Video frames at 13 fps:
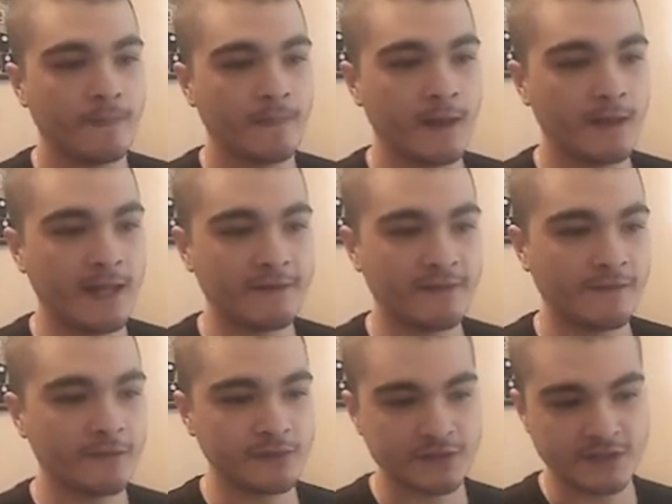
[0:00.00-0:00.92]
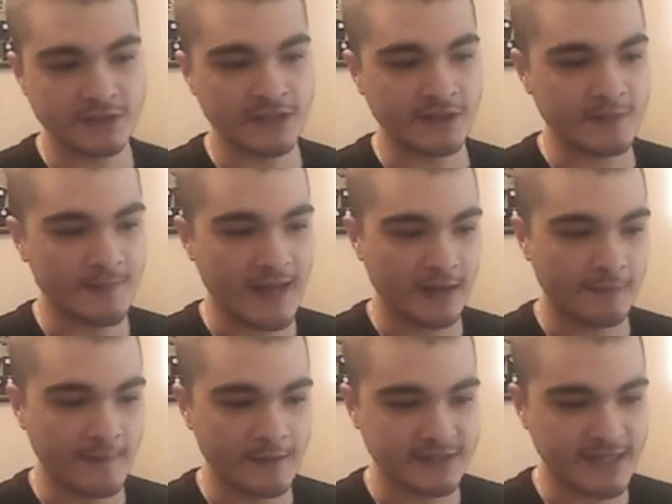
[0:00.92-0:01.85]
lot of effort. There's a nice
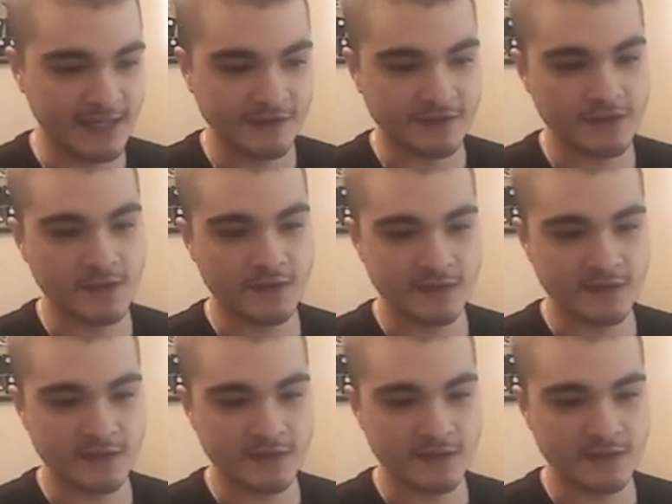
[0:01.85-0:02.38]
background texture.